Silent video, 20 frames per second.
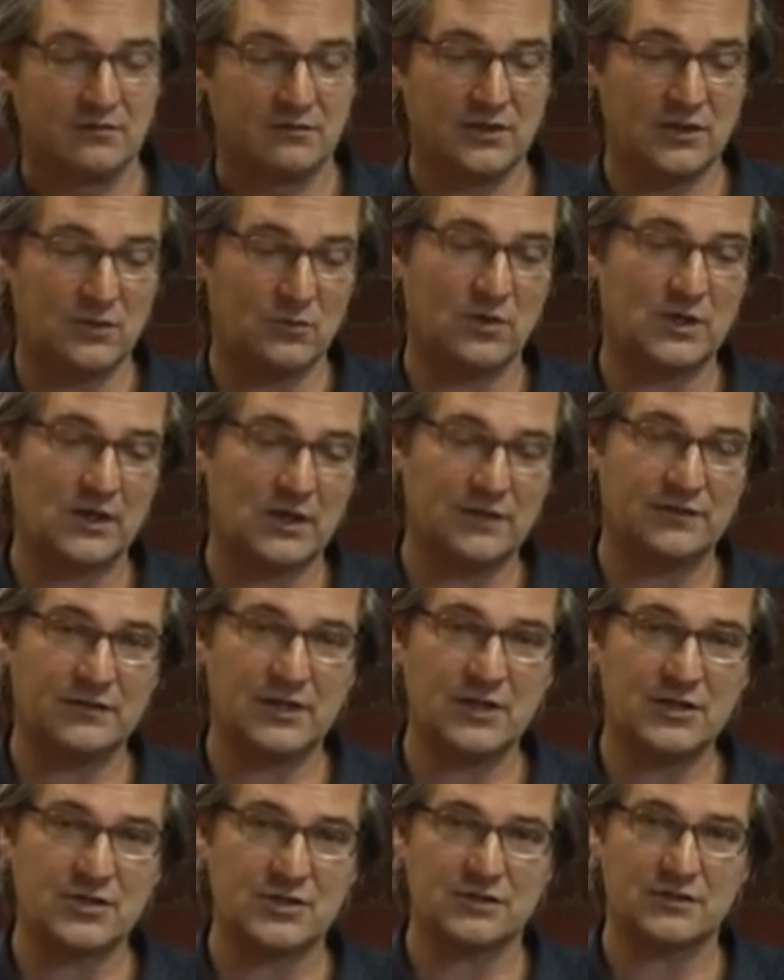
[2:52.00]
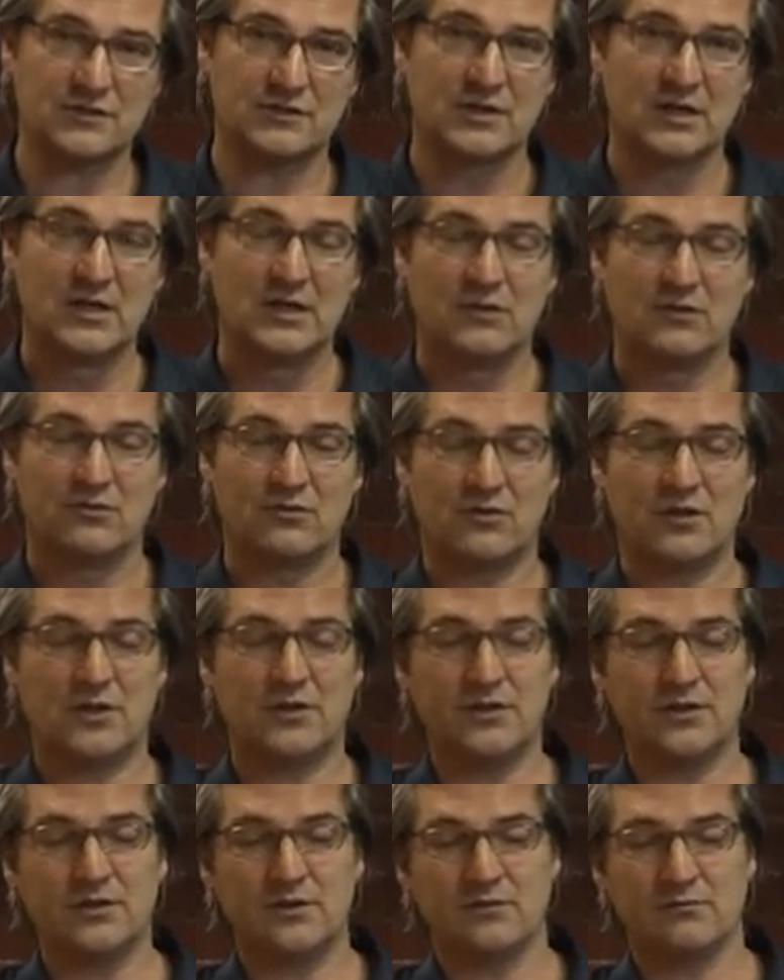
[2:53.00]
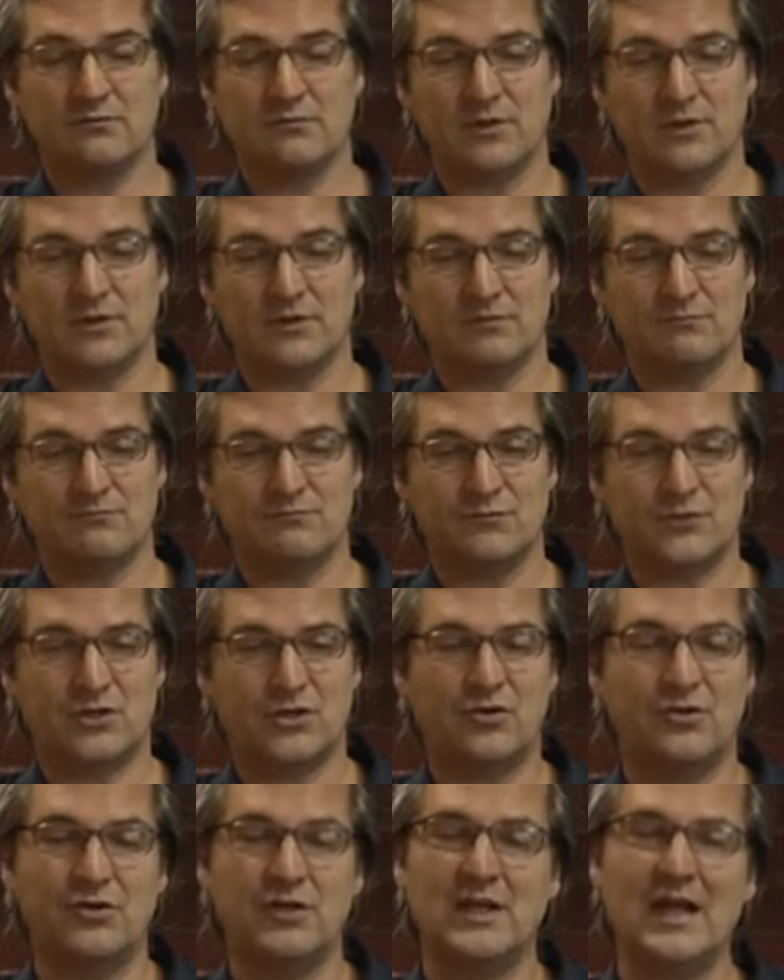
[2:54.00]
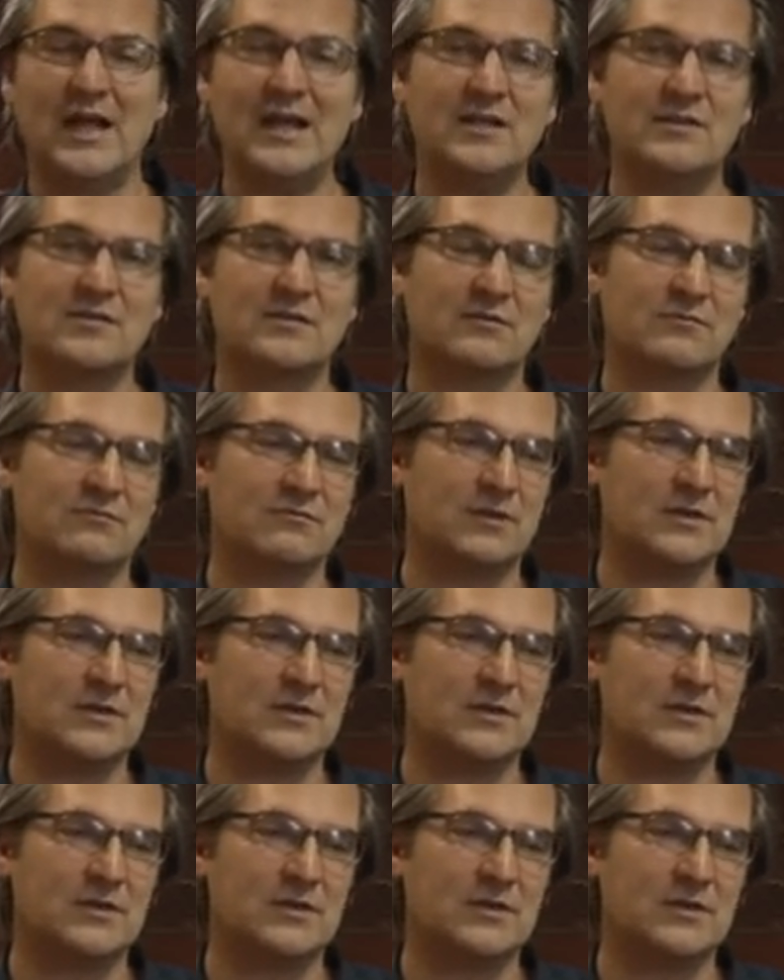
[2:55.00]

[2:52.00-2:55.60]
the organizations. Rather create